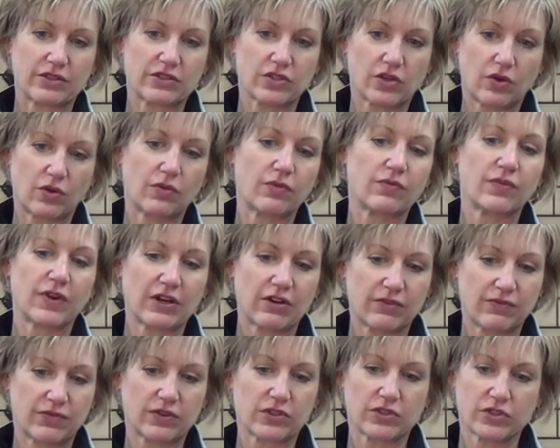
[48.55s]
So
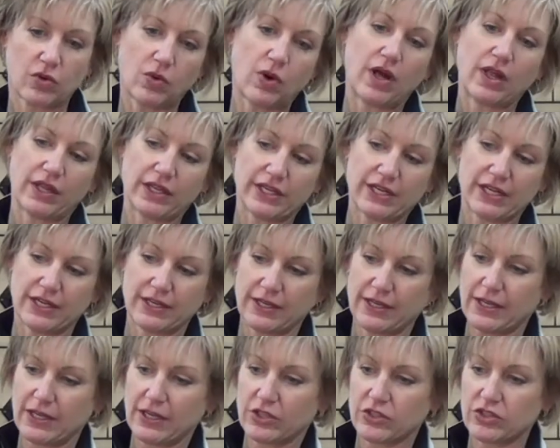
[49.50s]
very first quality,
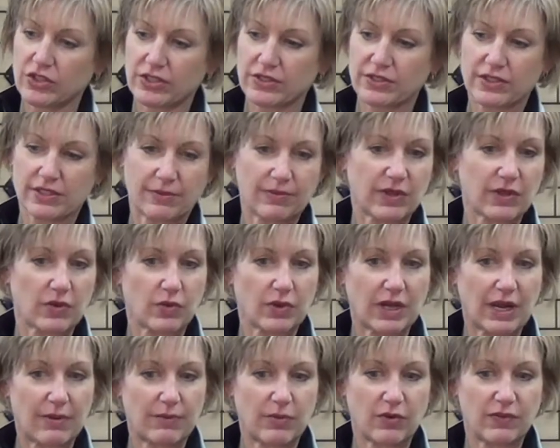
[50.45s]
just something we're
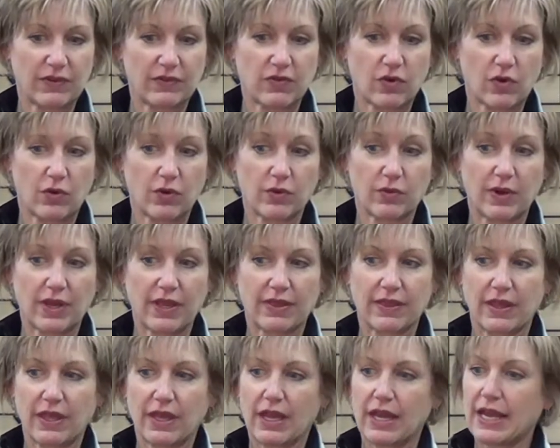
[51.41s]
not moving forward with,
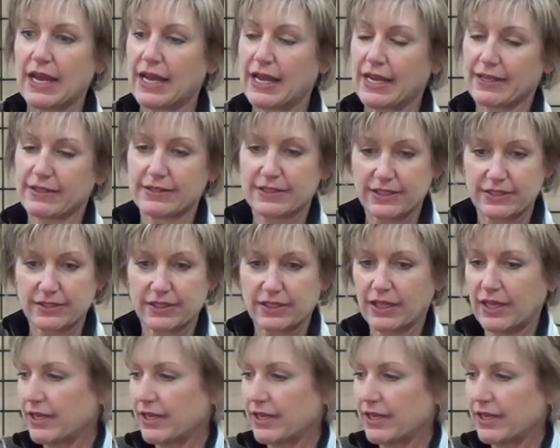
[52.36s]
and seasonal